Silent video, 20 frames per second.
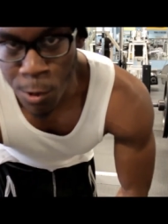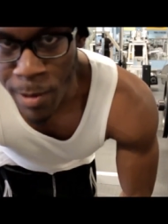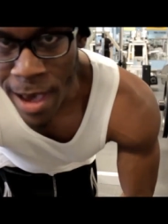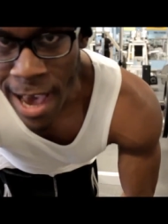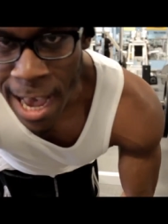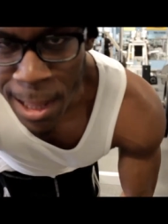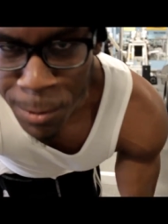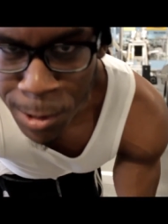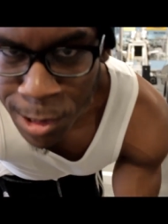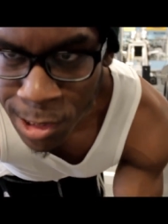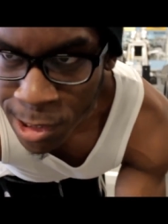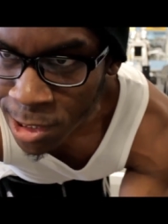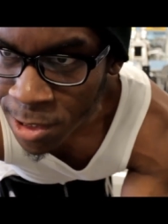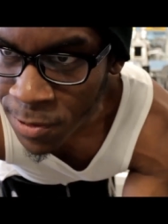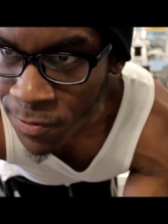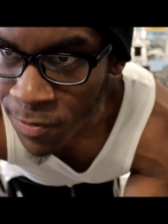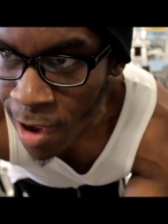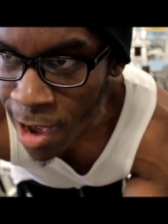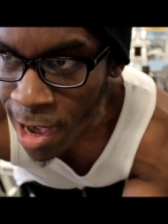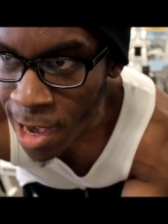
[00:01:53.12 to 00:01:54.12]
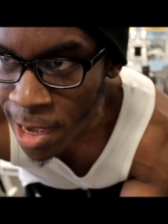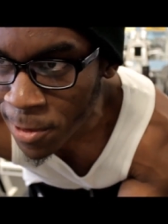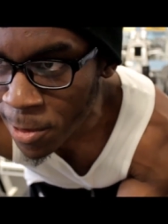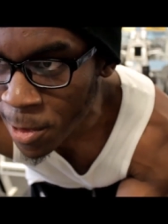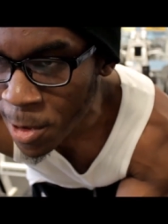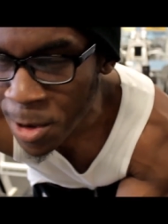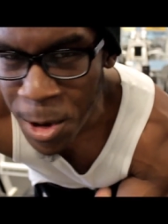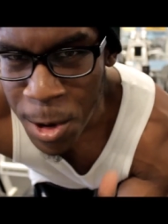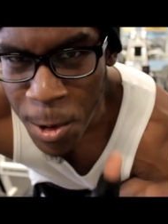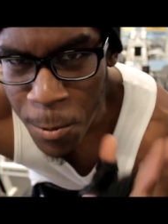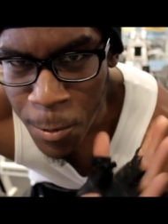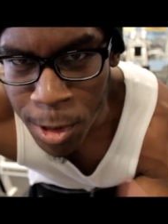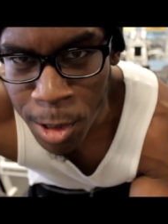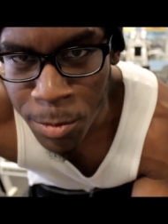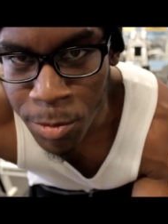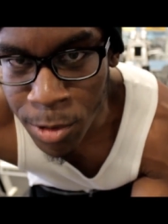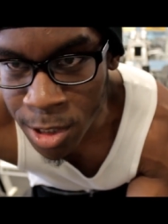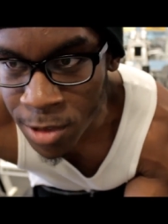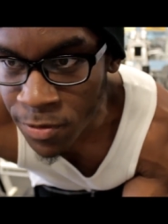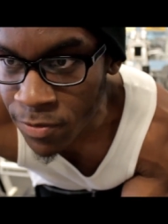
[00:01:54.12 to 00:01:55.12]
bad. 165, went up
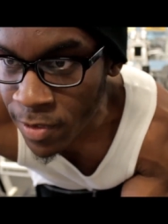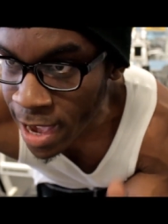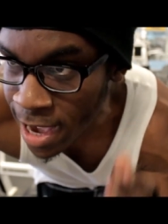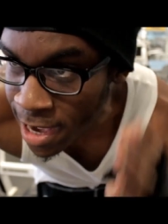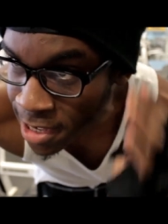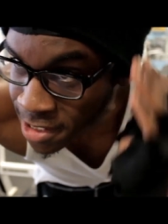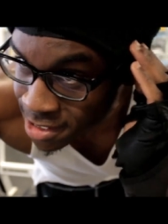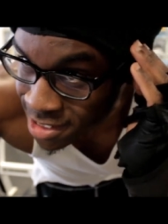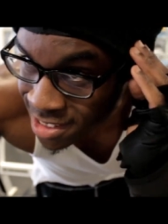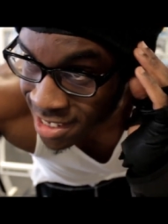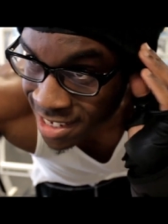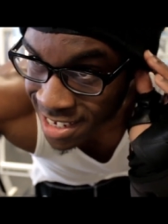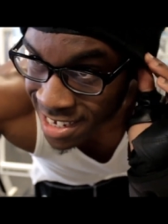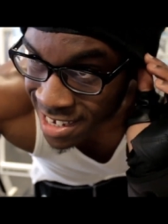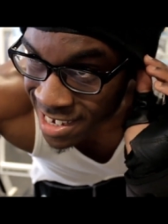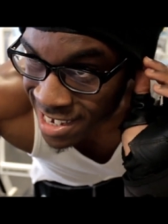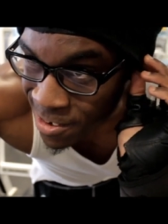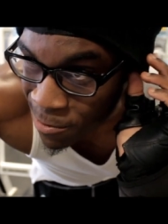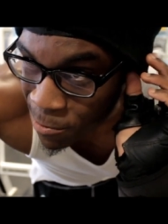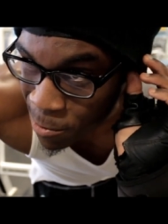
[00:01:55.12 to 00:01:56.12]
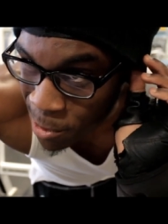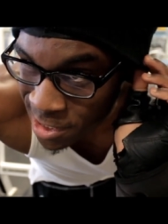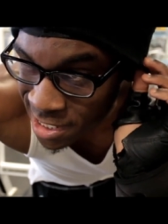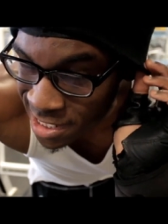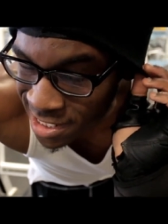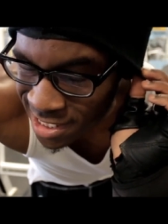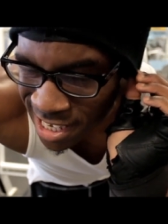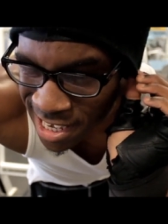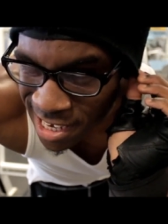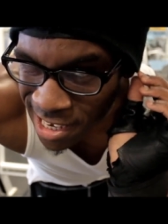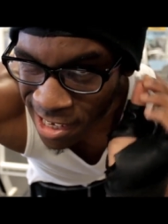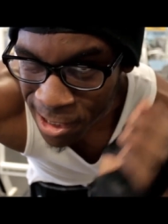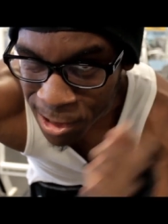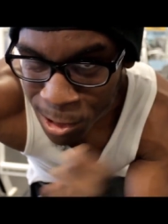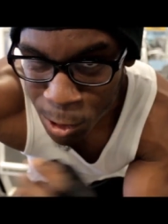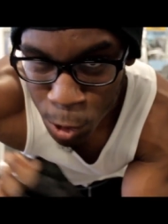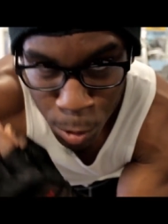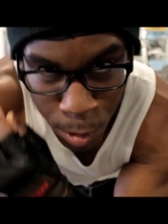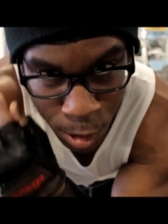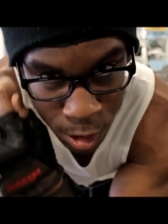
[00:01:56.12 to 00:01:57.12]
pretty fast. Wasn't taking
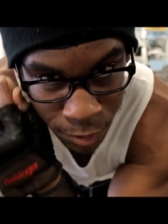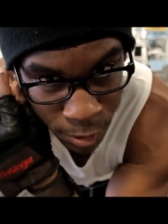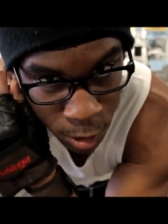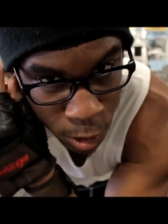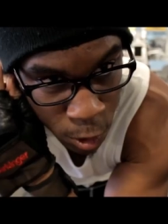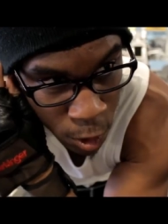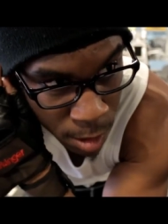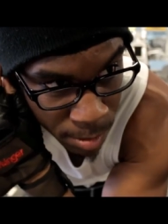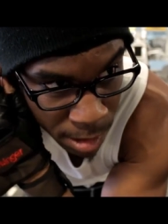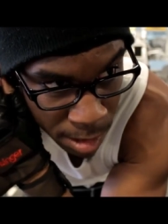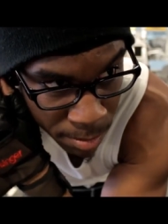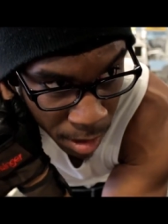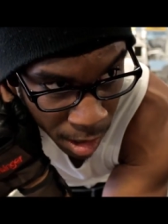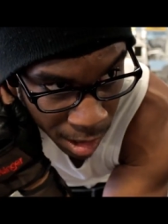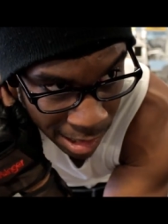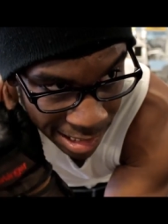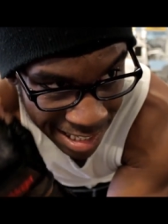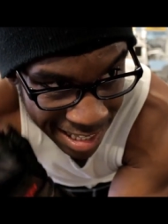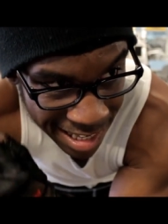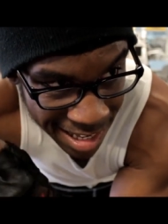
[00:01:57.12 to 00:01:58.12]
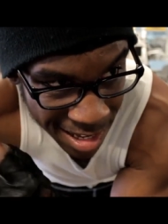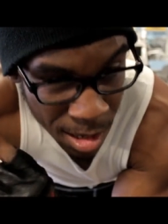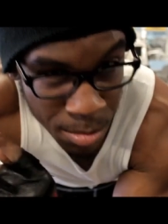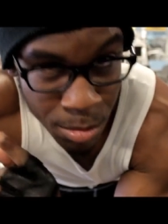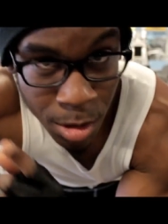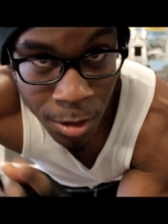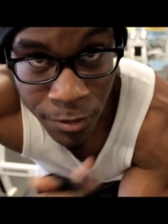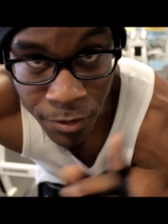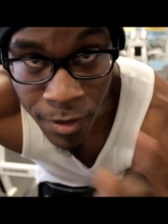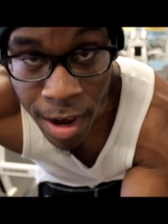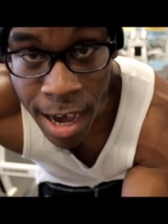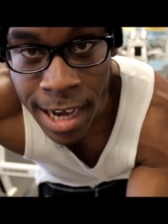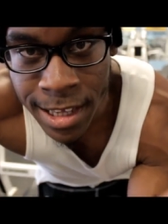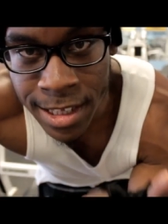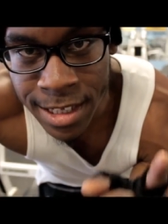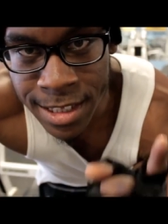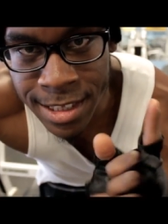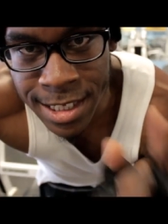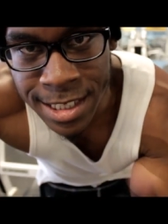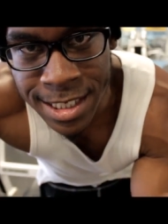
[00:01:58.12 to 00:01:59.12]
too much of a toll on my body,
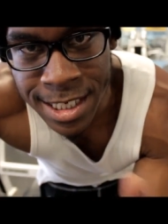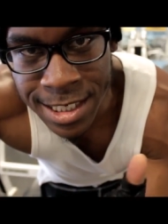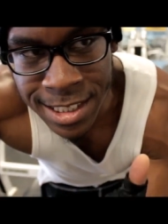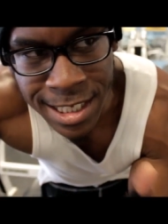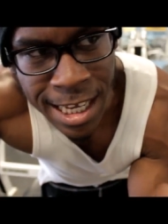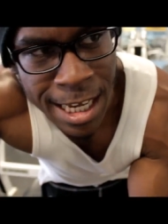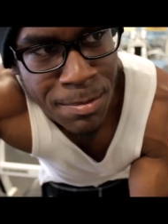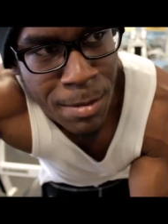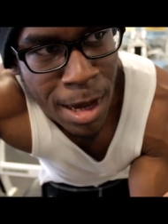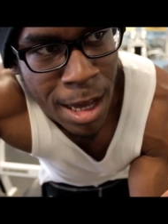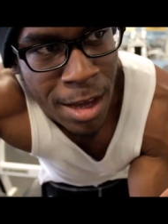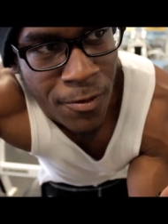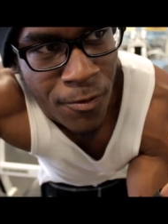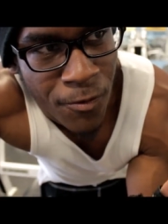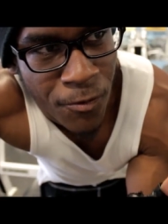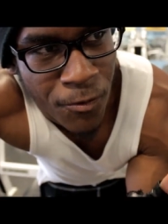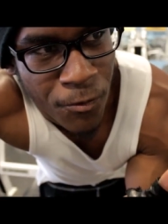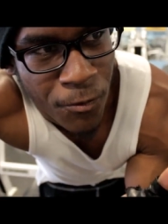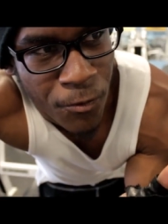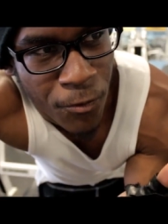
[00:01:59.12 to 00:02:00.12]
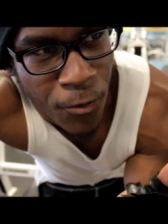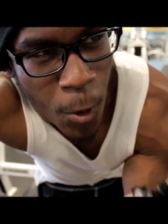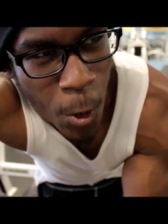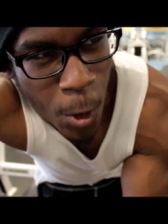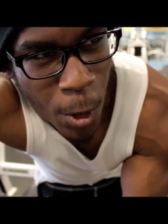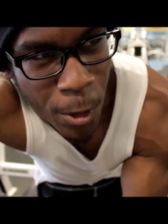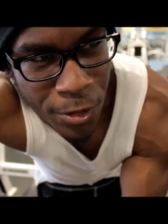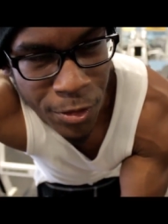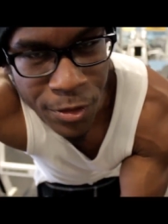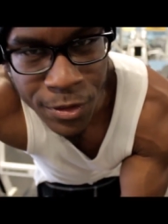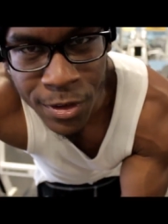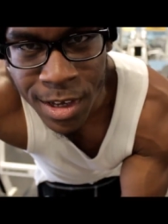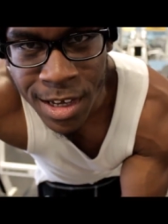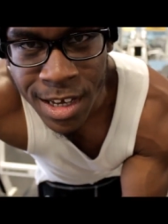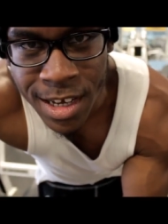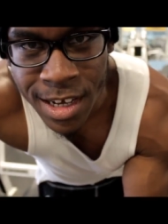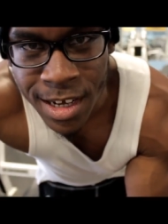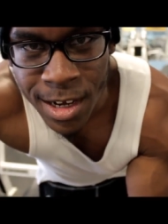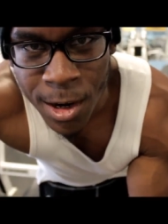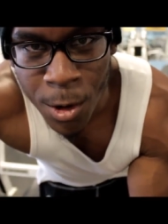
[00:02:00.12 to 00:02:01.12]
provided this is like my fourth
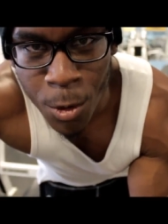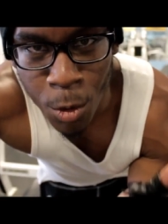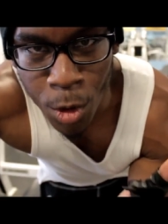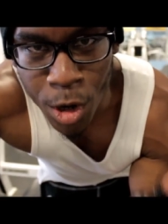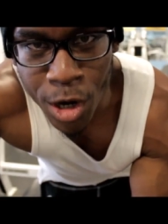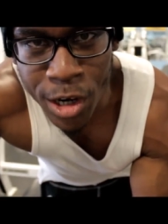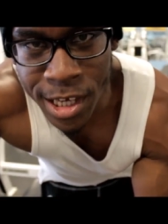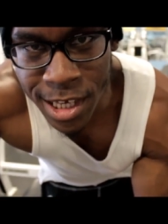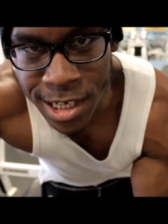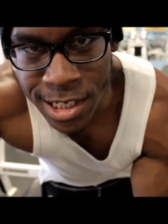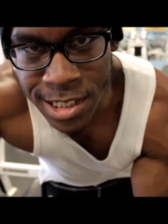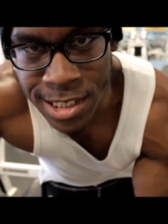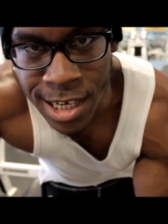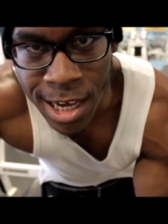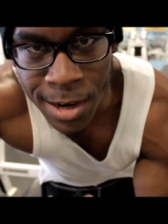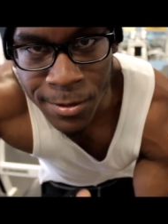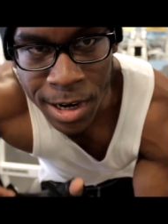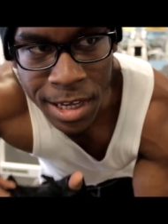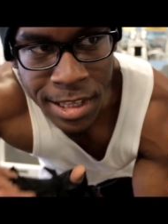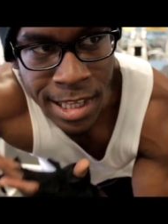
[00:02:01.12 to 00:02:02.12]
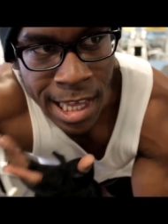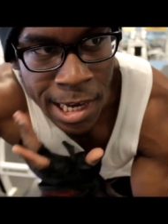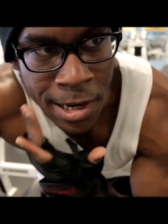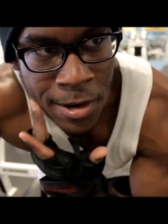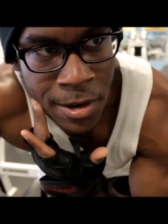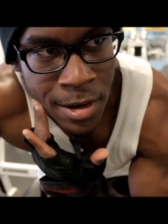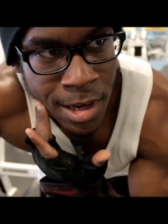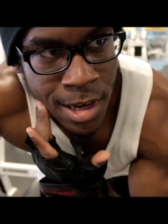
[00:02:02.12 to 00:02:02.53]
working set right now.